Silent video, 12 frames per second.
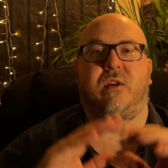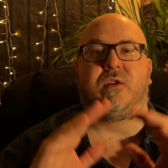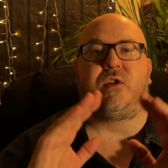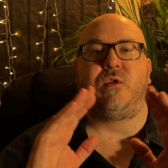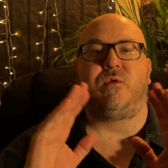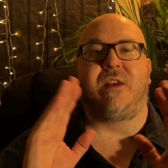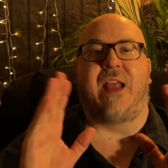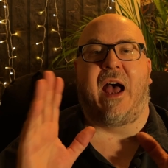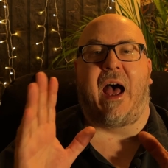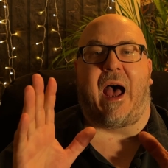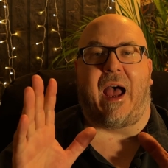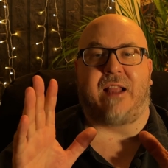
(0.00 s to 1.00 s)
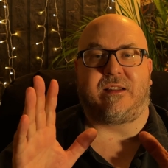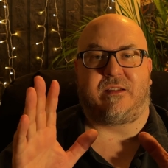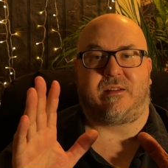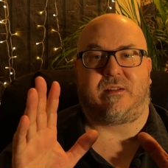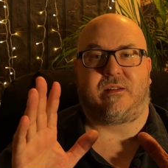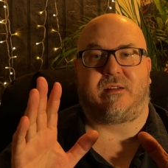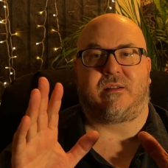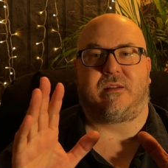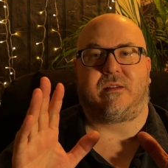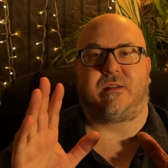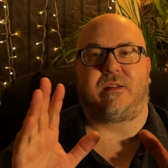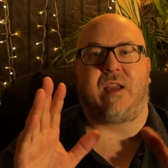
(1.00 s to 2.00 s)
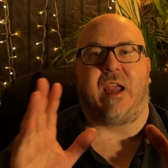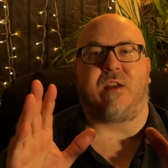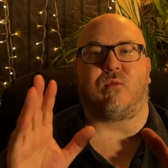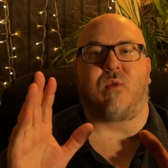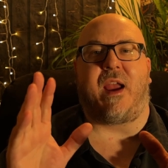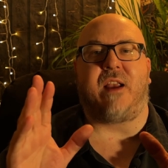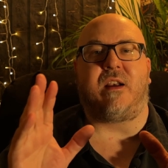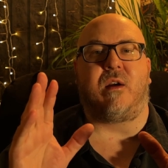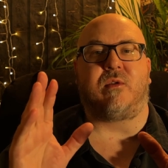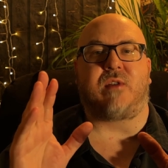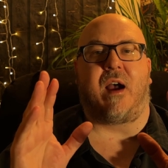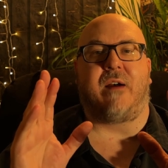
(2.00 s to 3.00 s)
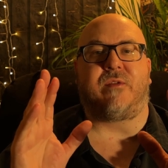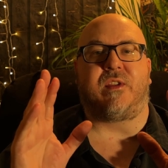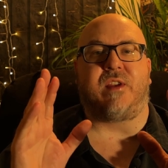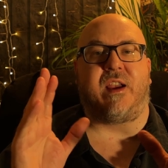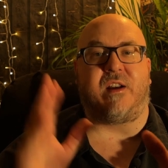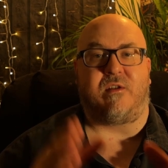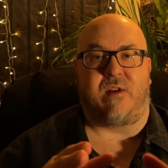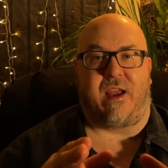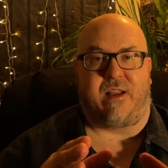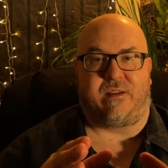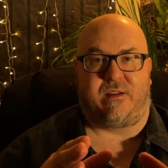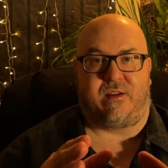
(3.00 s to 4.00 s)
Do not take randos off the internet.